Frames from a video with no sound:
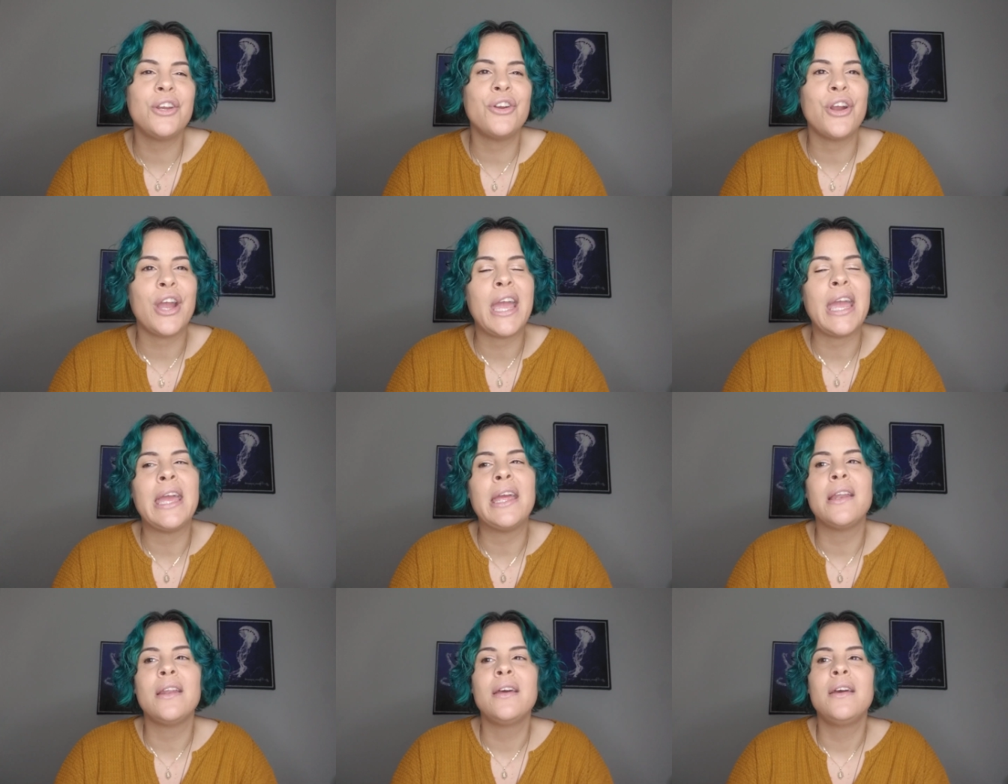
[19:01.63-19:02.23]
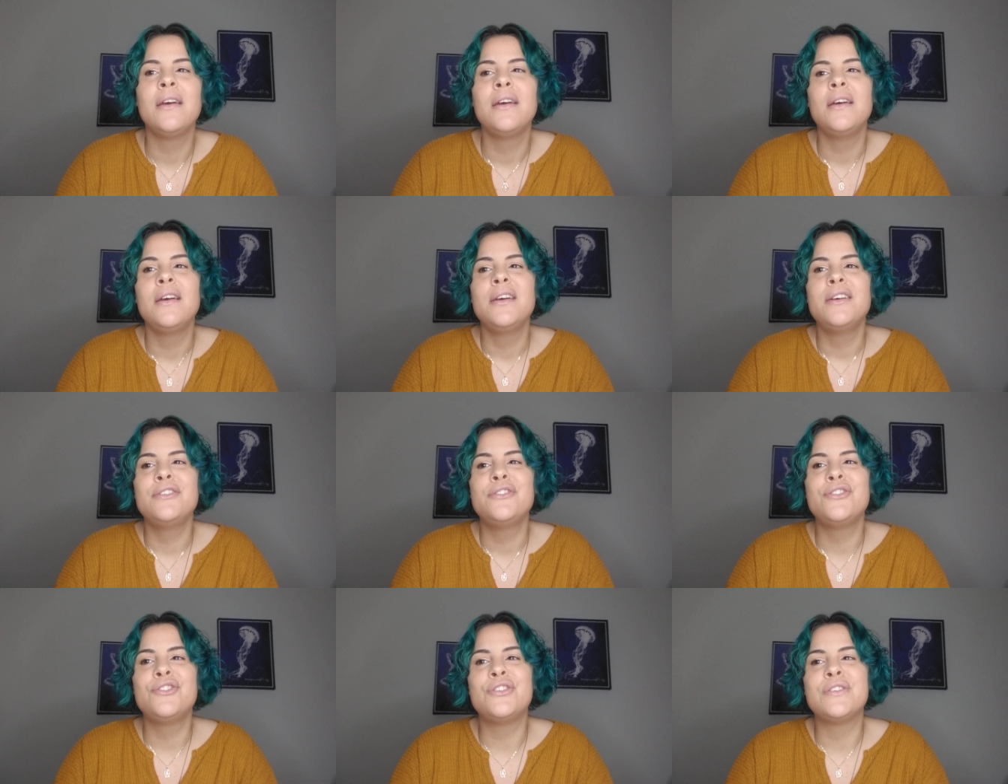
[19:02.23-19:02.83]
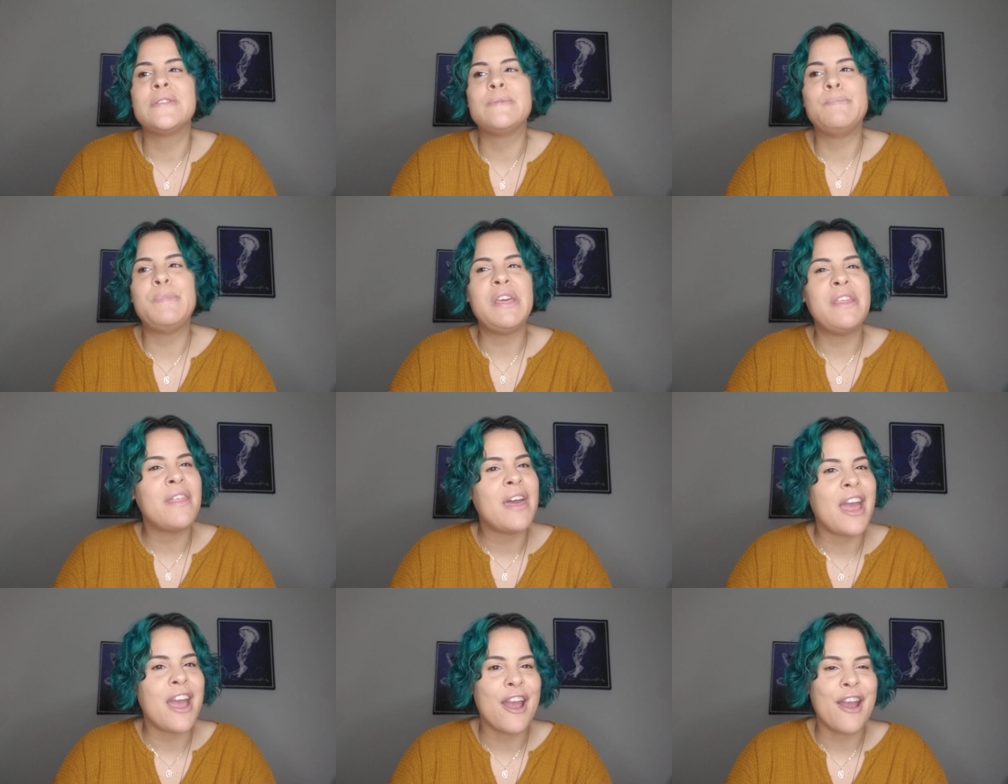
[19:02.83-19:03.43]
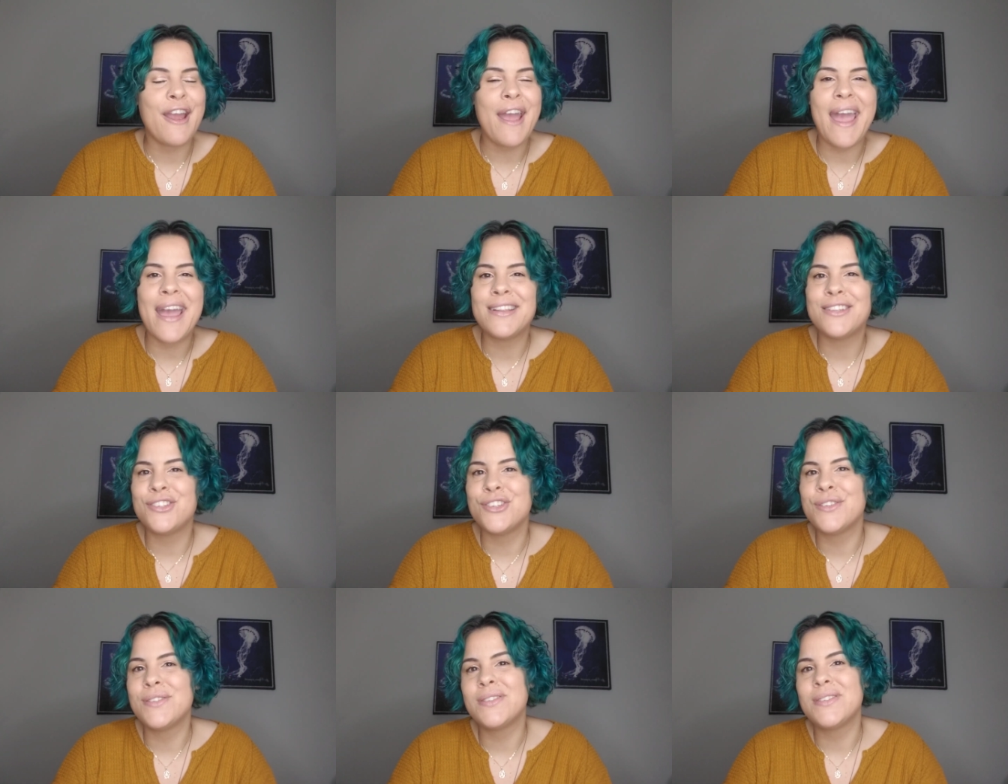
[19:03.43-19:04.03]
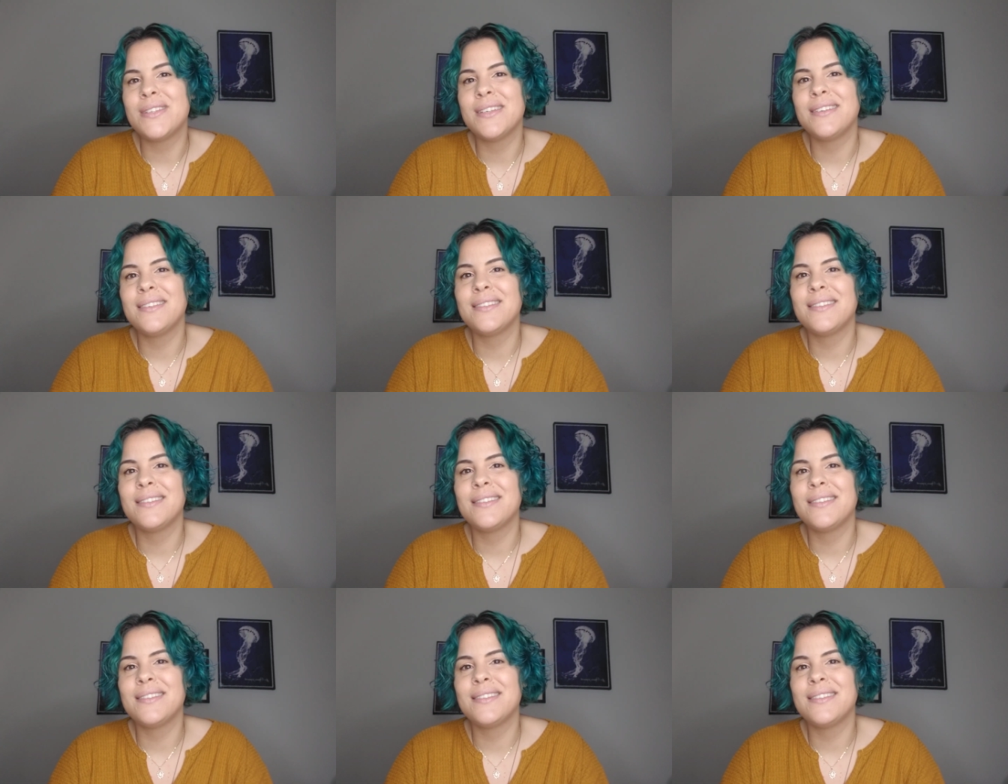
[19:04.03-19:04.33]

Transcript: great to just be there and just